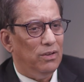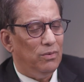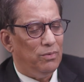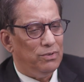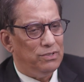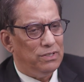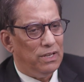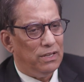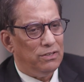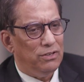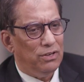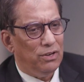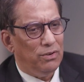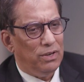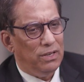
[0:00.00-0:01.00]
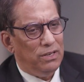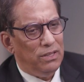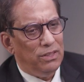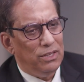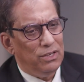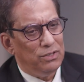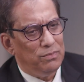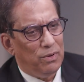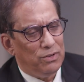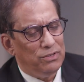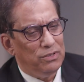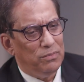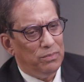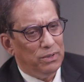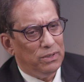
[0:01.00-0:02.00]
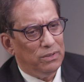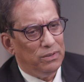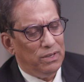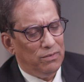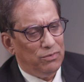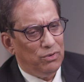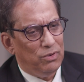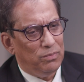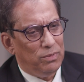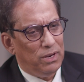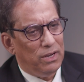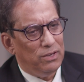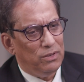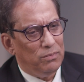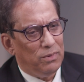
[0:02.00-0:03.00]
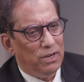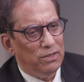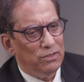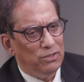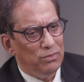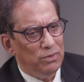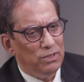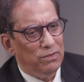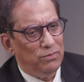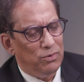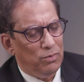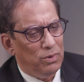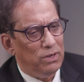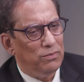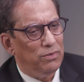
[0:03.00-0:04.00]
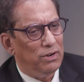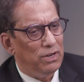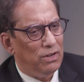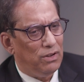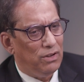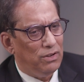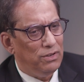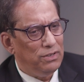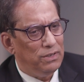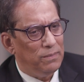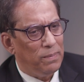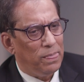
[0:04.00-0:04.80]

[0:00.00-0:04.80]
was that, anything's possible if you apply your mind to it, if you work very hard.